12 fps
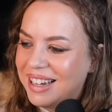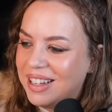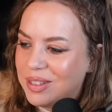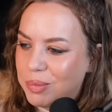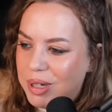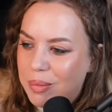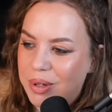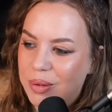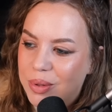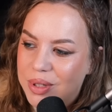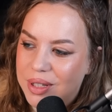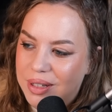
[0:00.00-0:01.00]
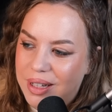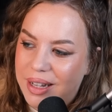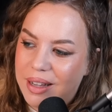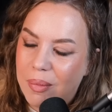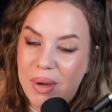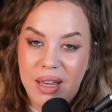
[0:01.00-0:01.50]
guess maybe it was to
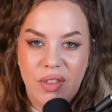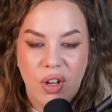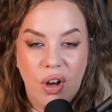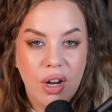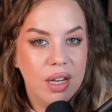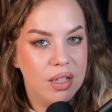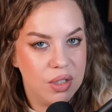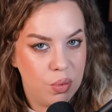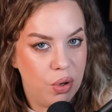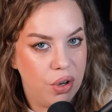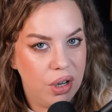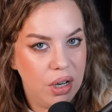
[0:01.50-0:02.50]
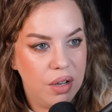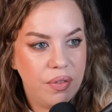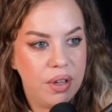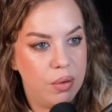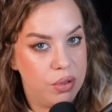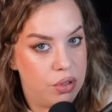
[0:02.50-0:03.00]
like make the audience wonder if
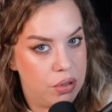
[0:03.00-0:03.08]
he was